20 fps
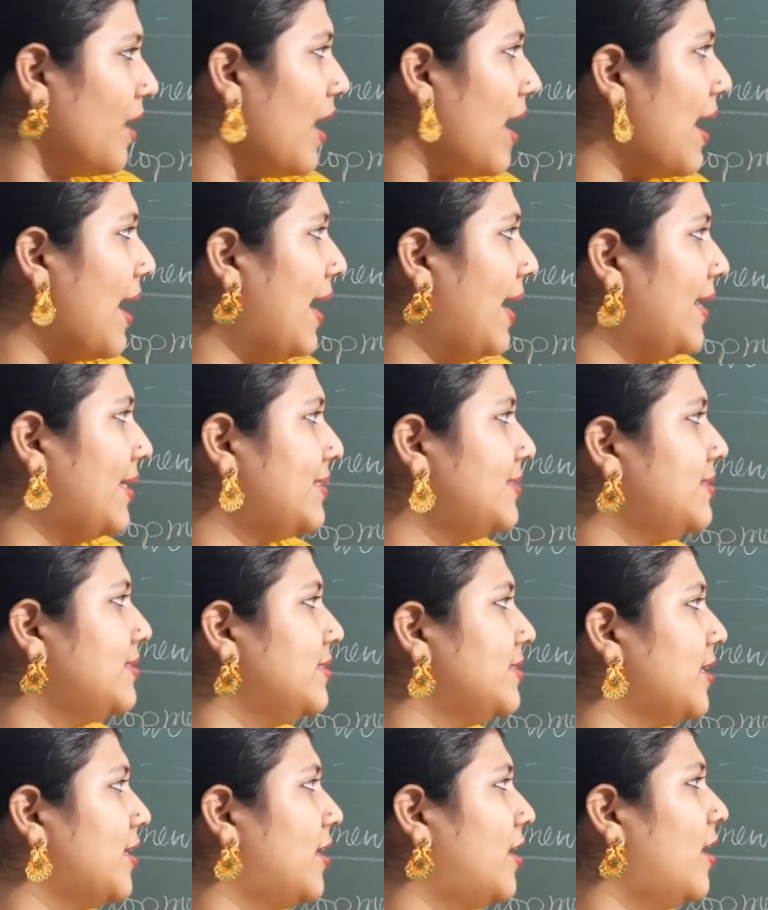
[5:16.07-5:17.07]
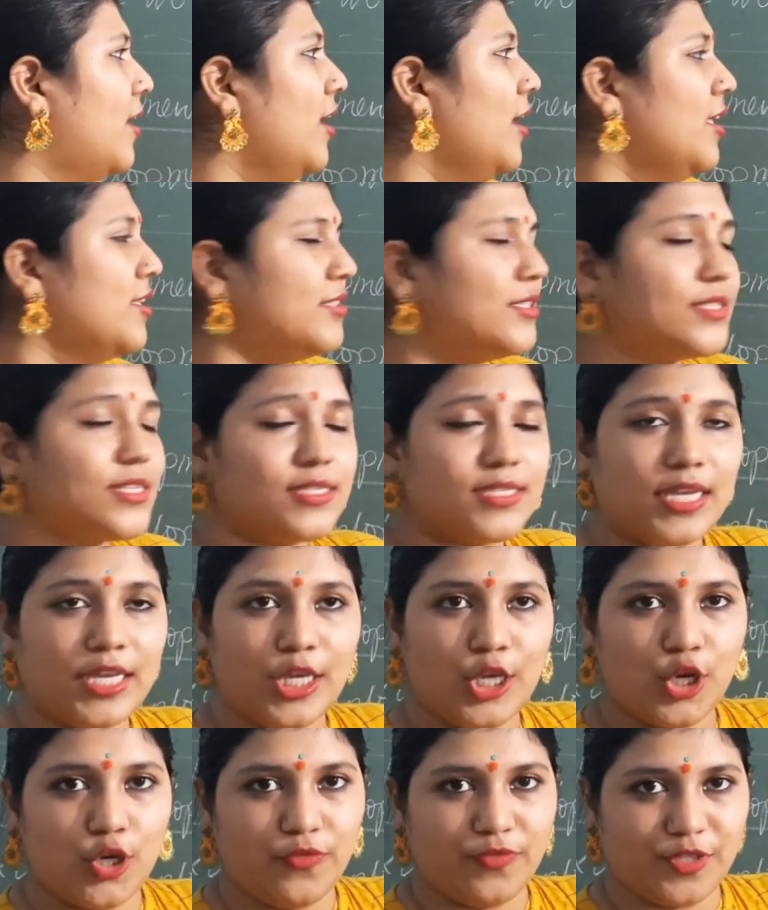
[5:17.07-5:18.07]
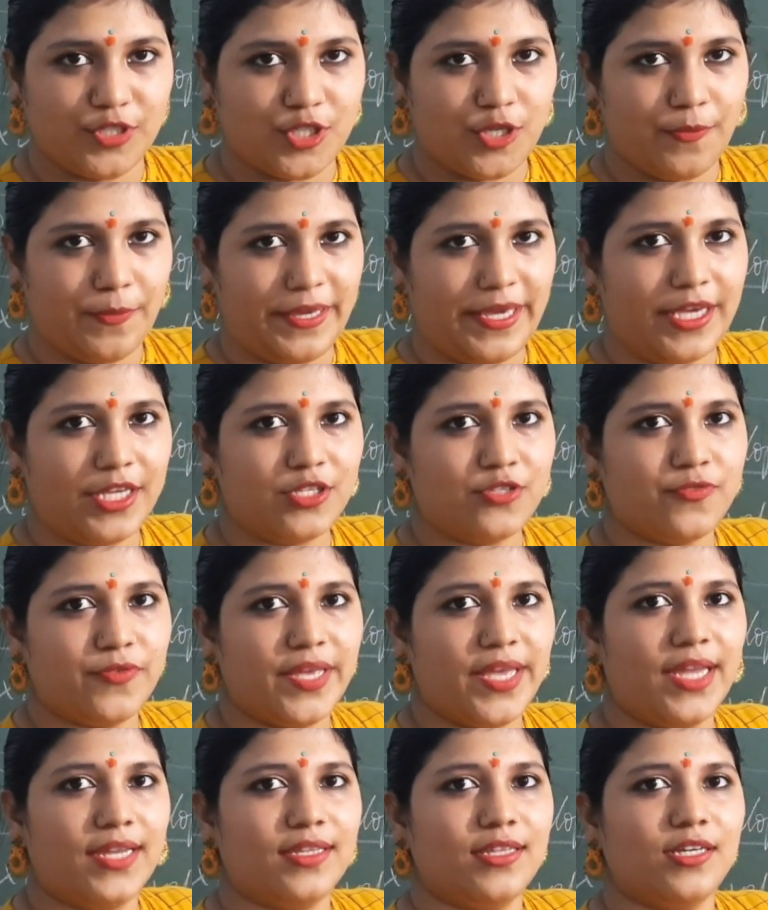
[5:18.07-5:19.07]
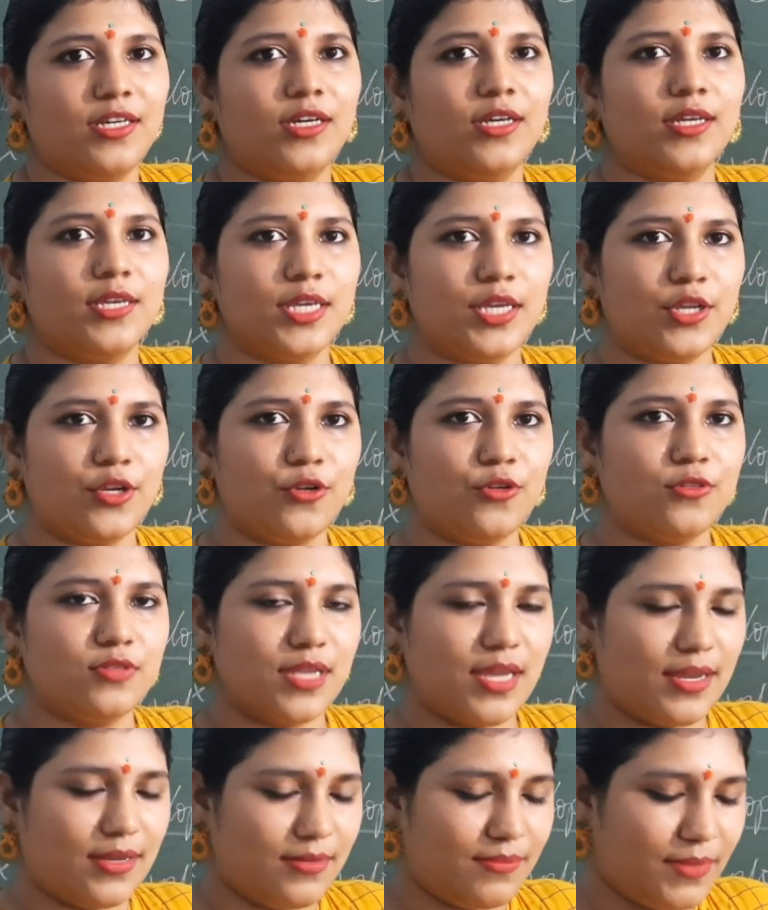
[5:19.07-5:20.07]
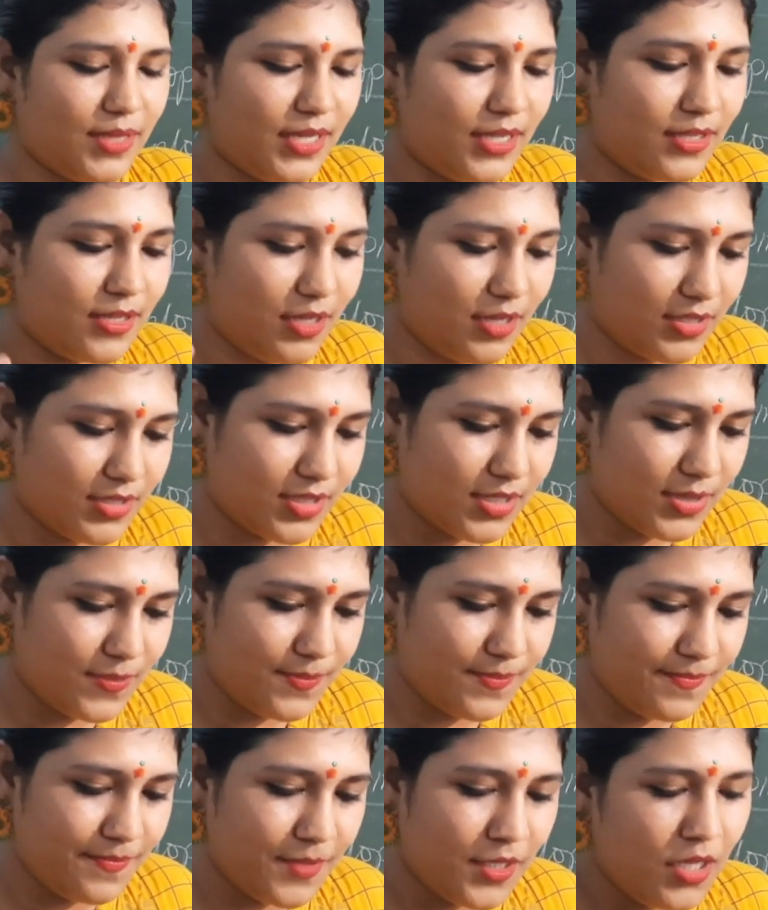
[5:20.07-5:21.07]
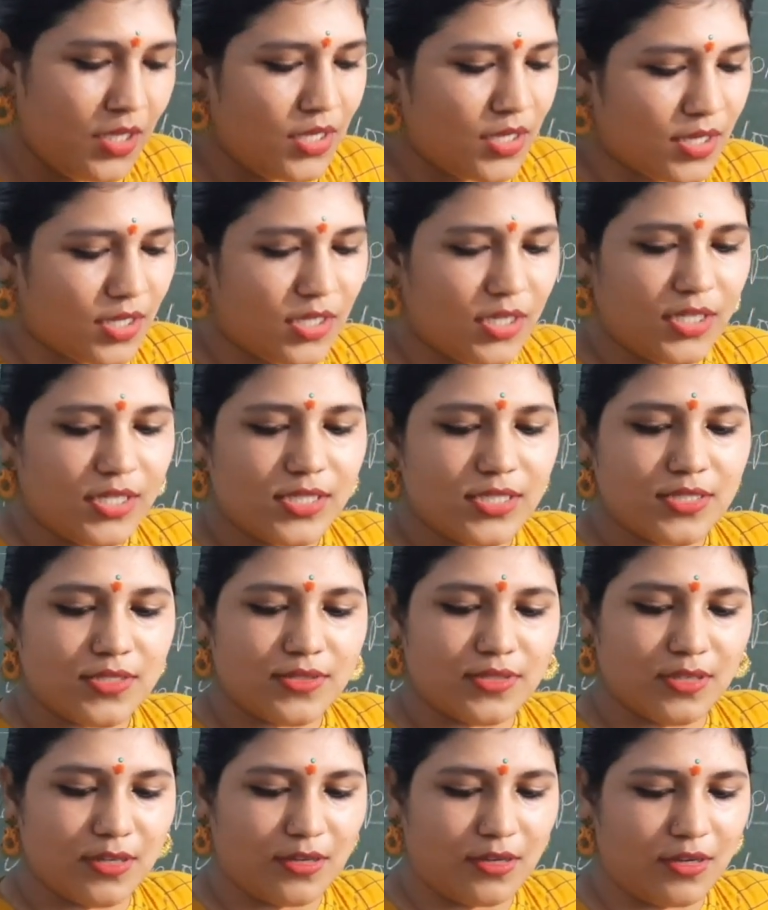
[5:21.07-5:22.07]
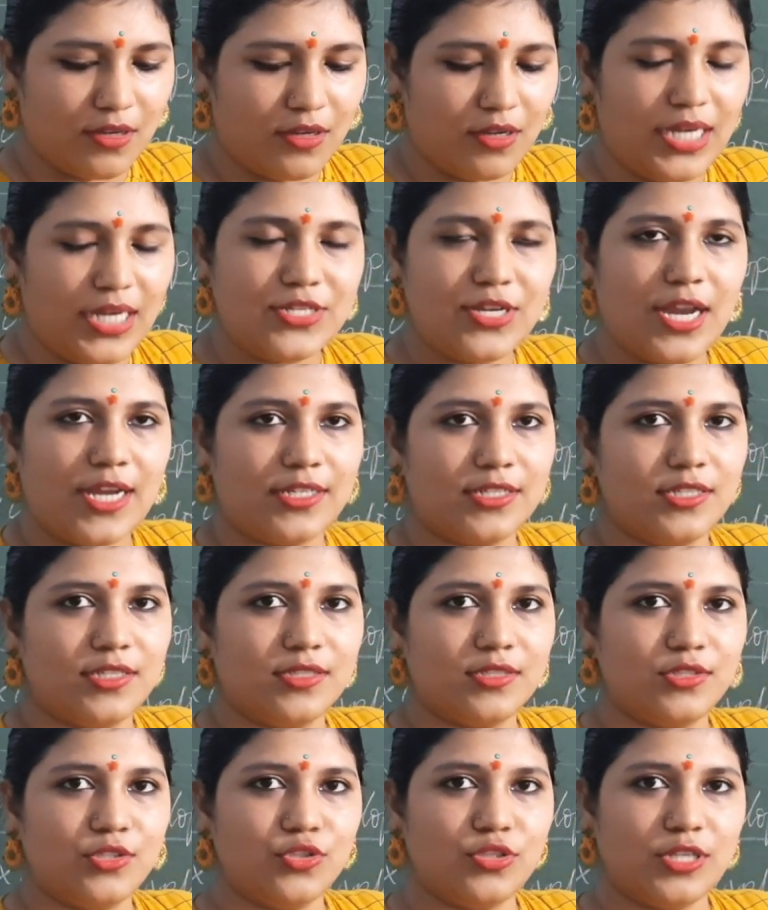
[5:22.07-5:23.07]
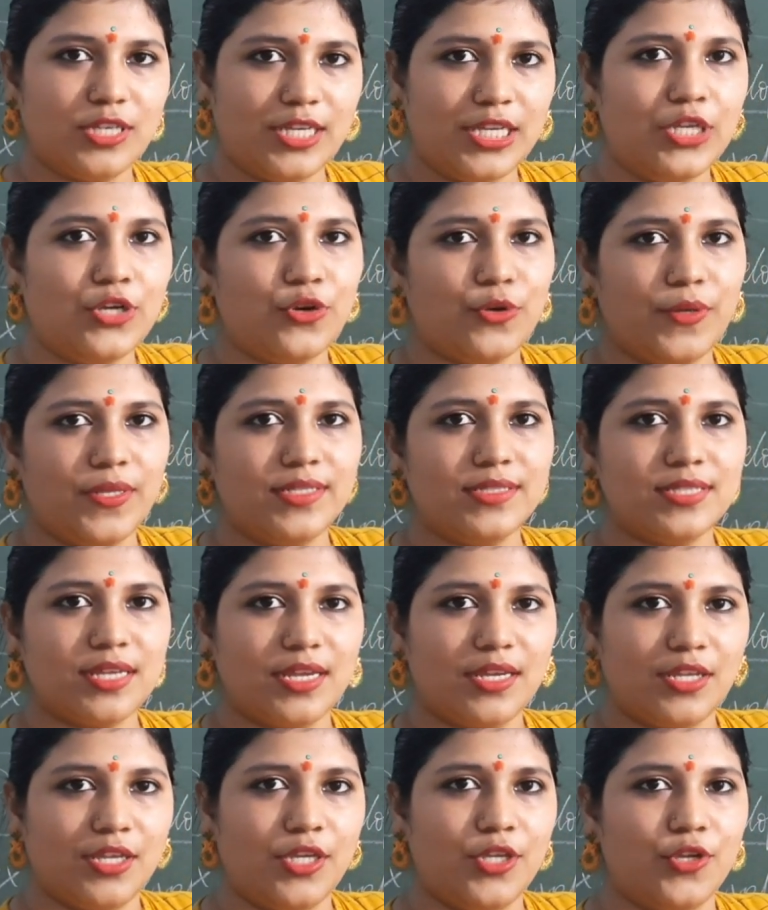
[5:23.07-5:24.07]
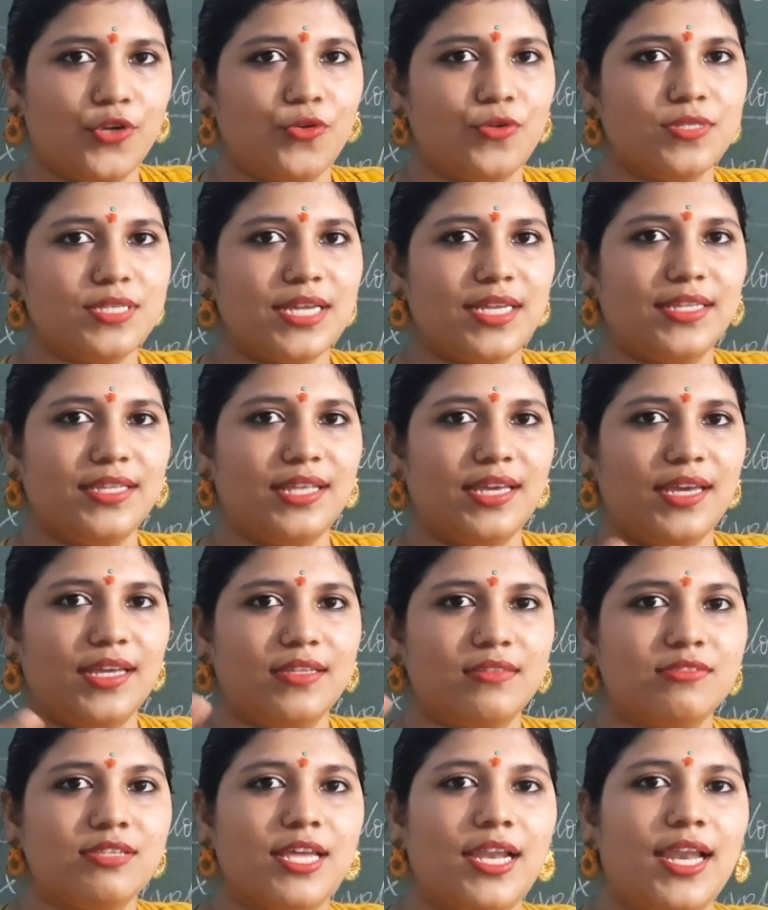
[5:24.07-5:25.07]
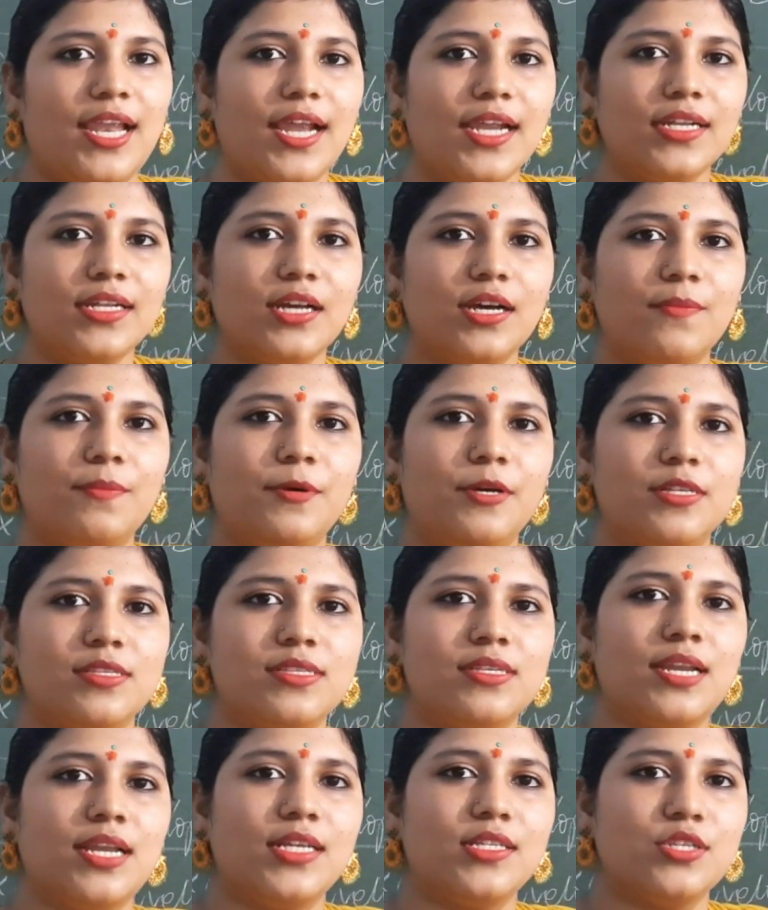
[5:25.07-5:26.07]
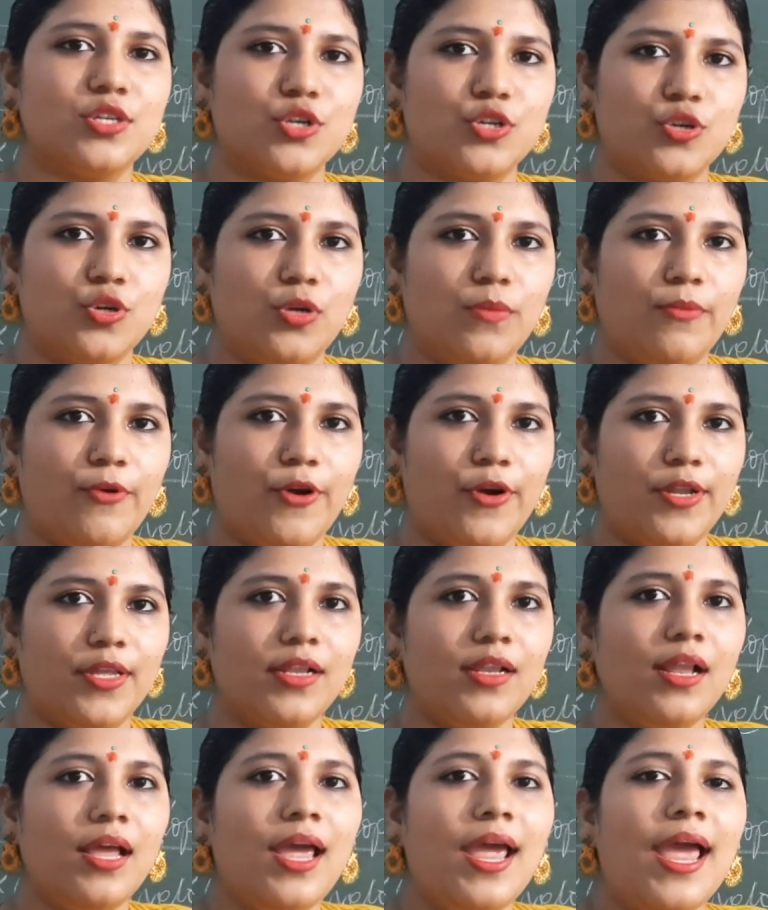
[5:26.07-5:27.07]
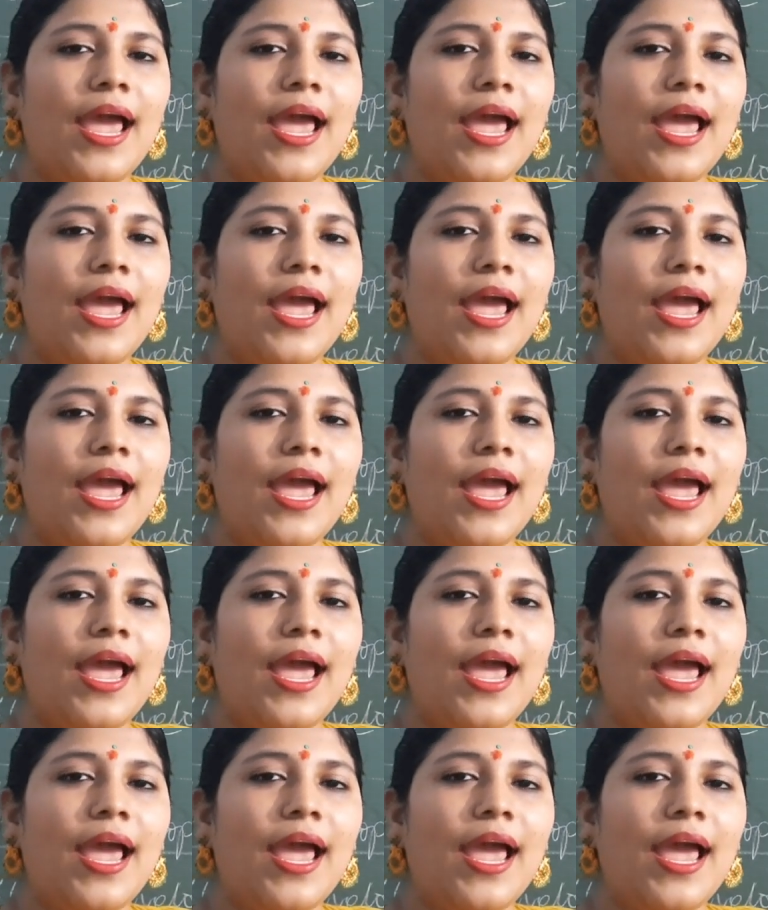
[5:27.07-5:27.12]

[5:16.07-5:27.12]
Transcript: And this is a hero worship age where the heroes the girls attracted to the heroines and heroes, and they select a person as a role model,